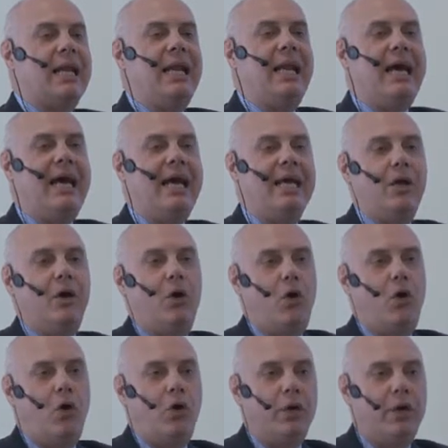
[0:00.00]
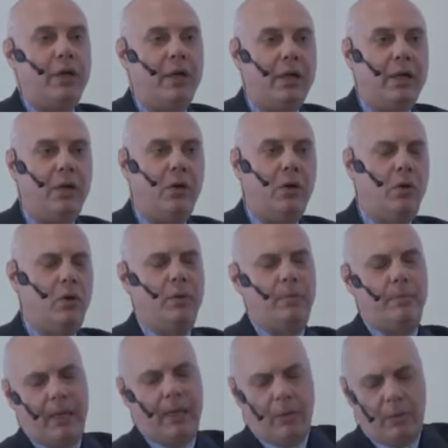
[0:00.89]
rely on,
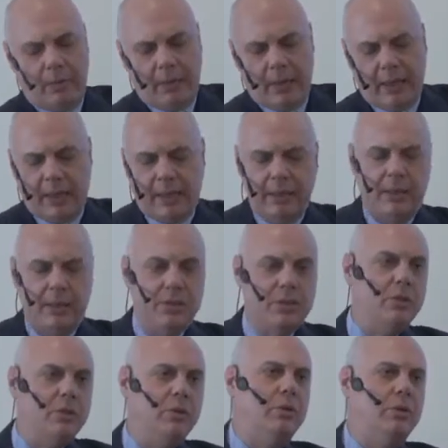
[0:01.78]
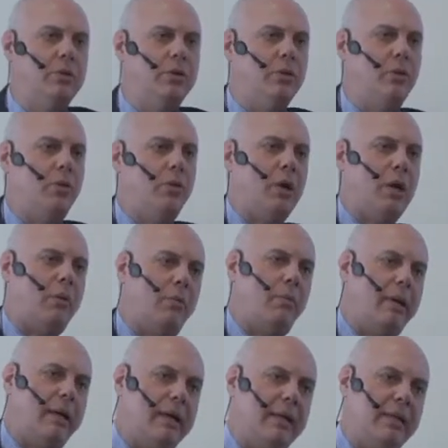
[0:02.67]
our market is good or our
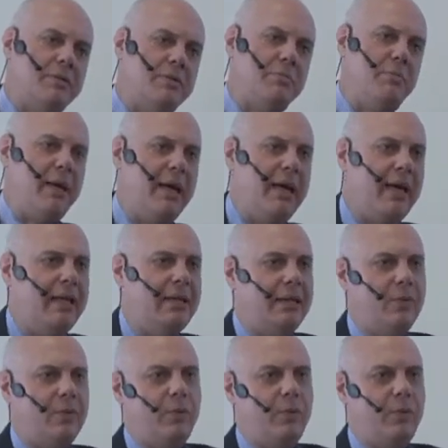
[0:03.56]
market is bad,